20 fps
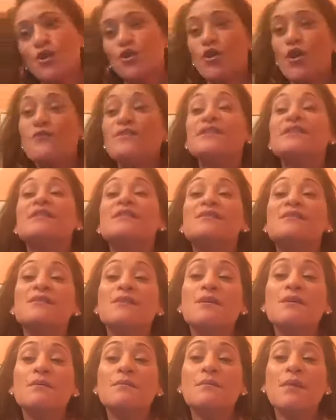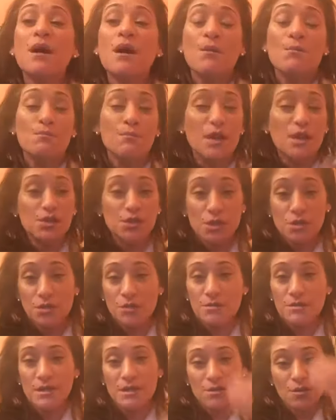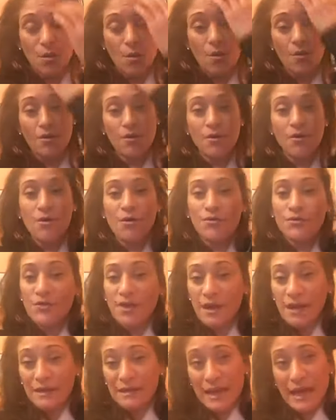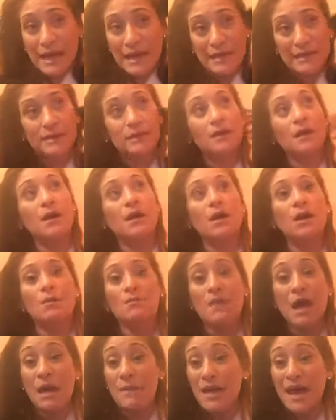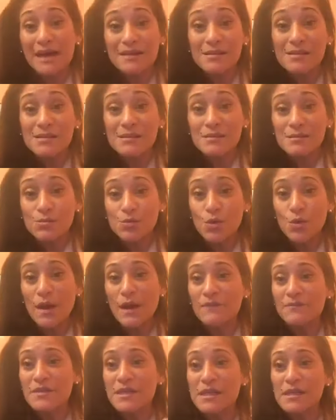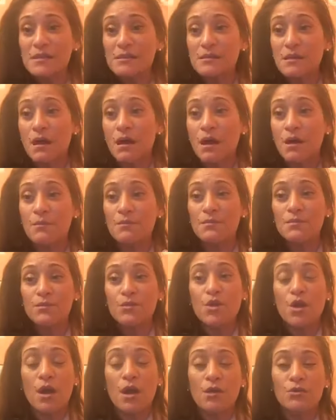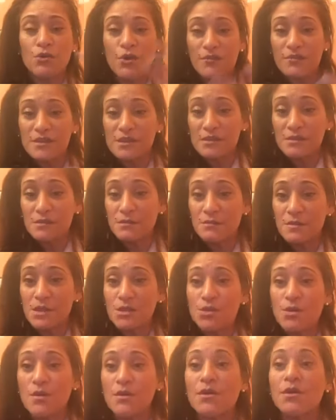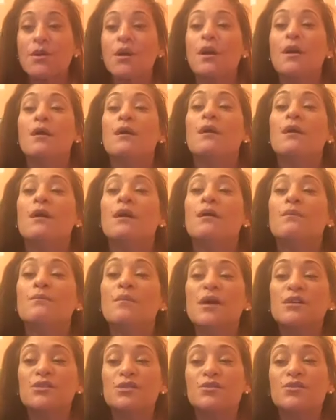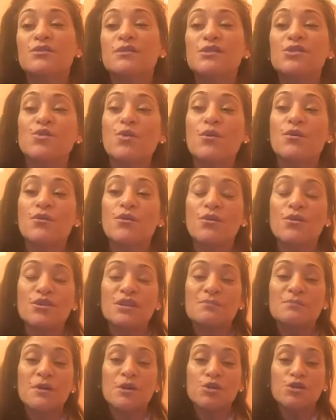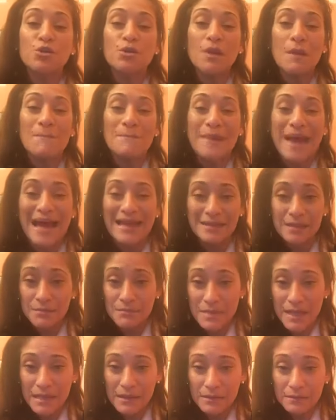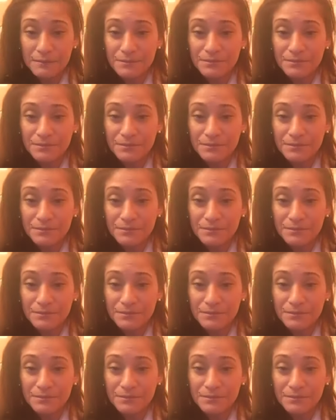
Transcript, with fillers: nervous system, muscular disorders like um, MS, you have these um, uh, nervous system disorder, muscular disorder, spiritual abandonment.